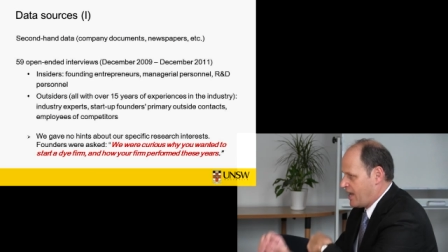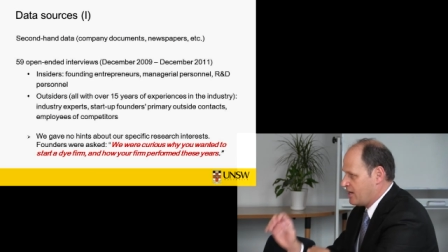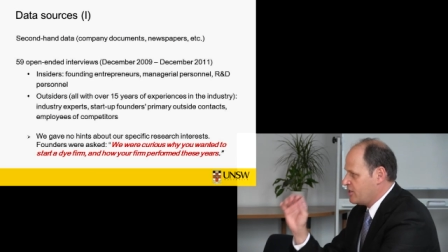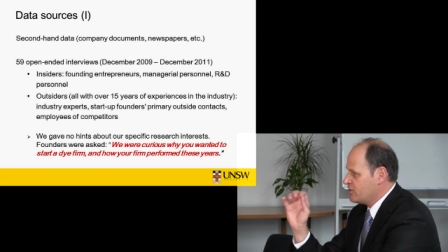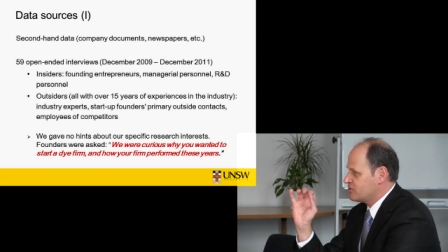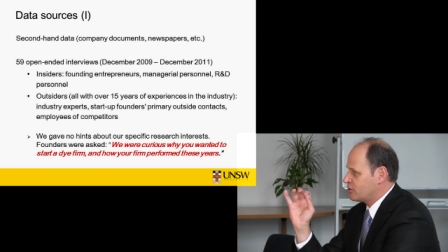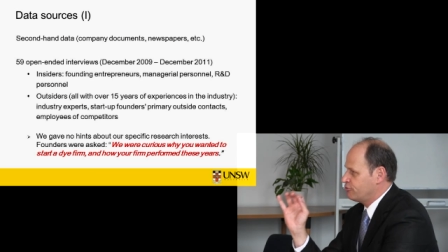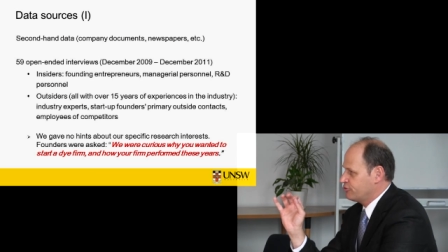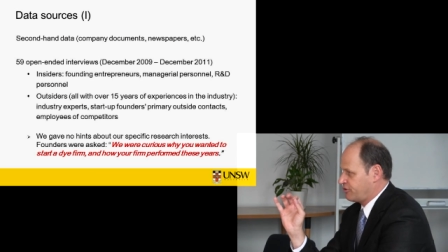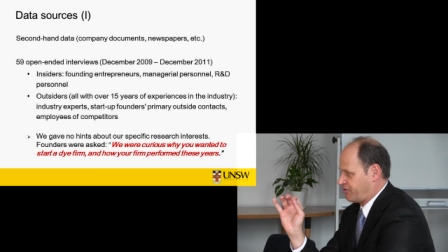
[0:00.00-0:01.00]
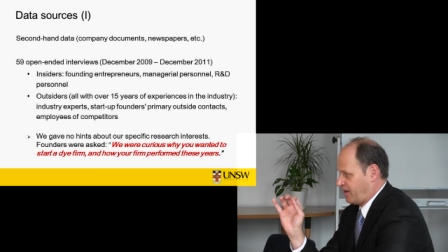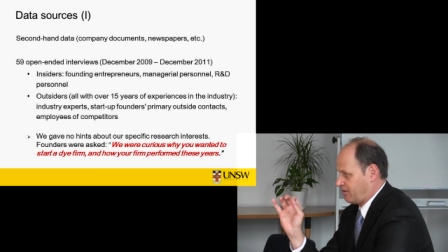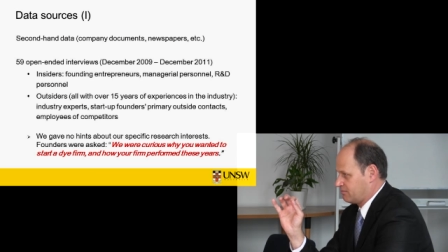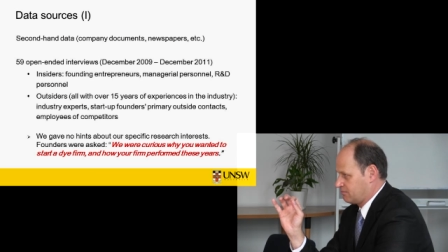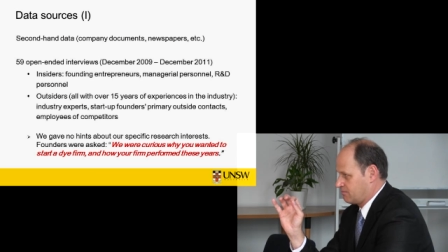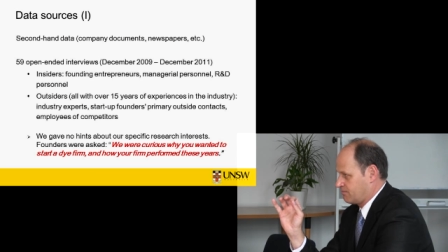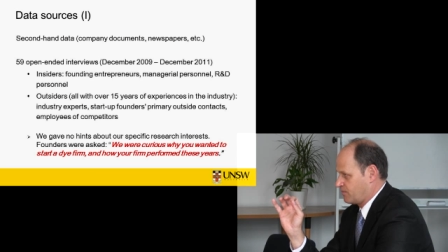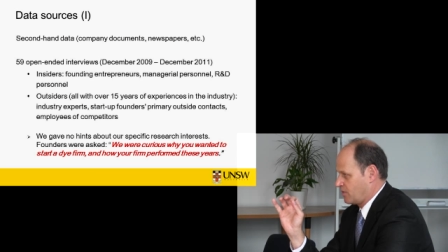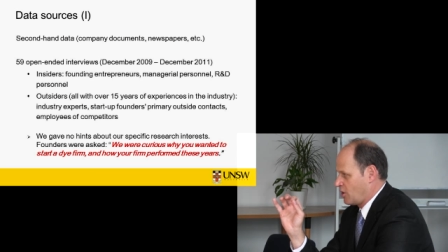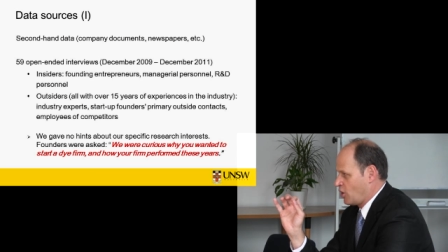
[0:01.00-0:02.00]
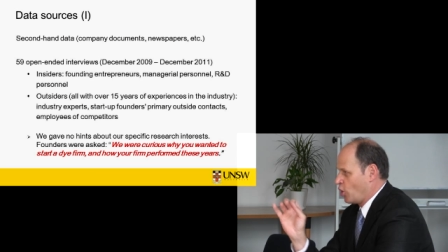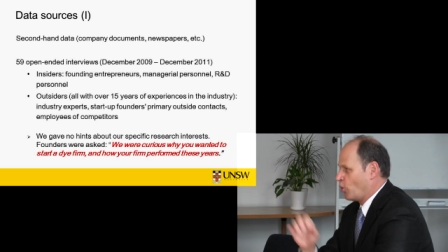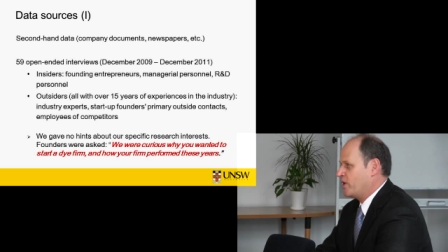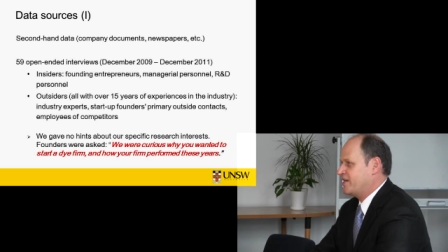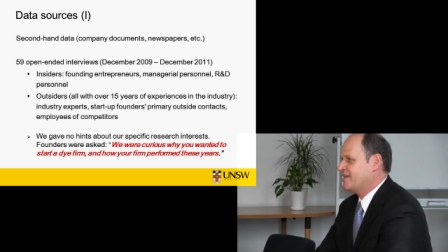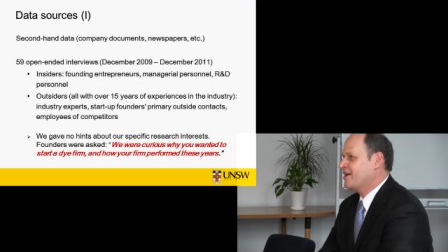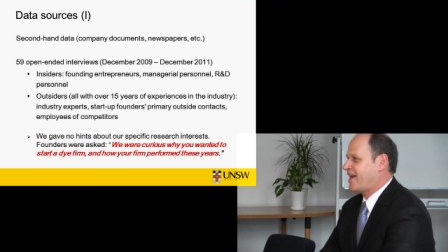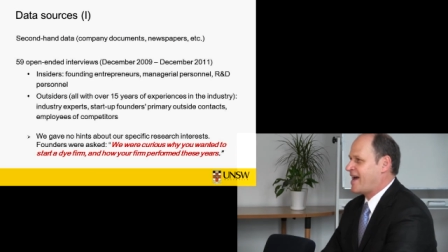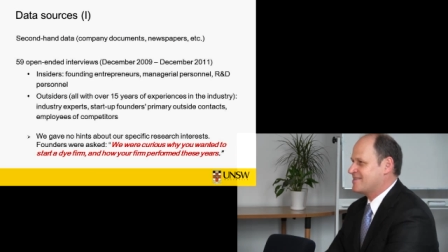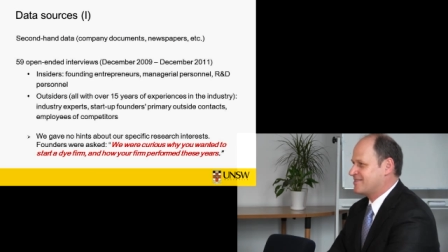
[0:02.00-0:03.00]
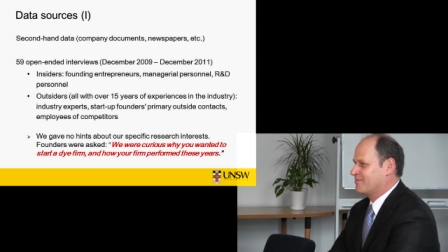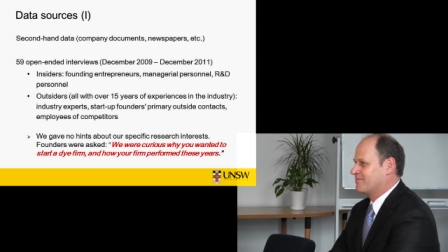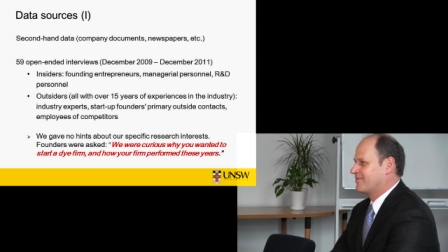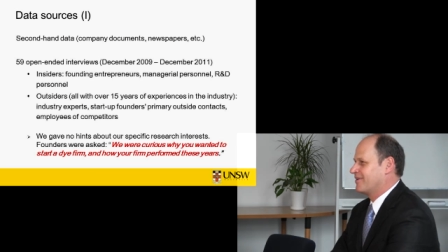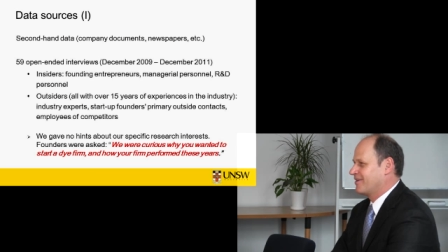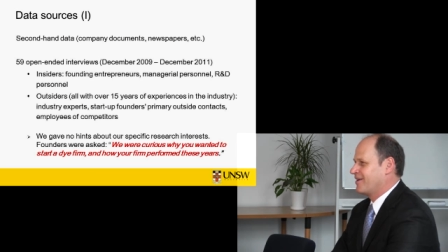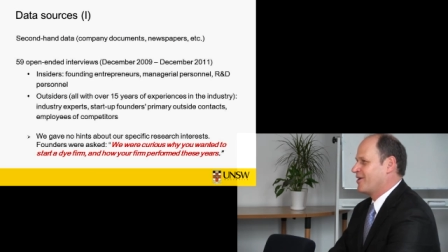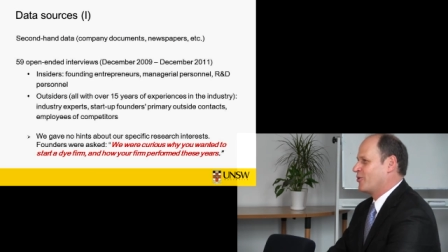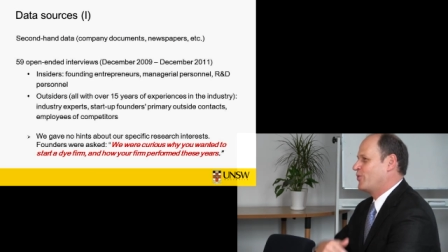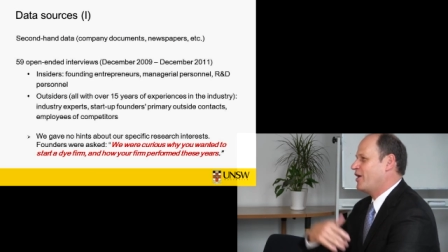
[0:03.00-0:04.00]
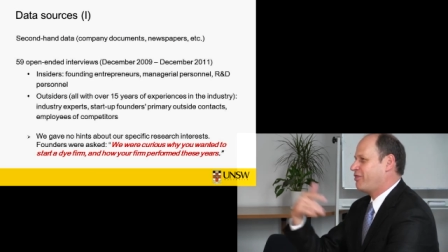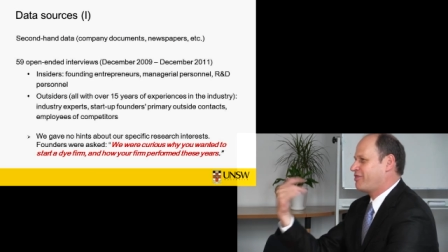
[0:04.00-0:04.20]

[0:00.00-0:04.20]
And here's the crucial thing. We did not ask them, we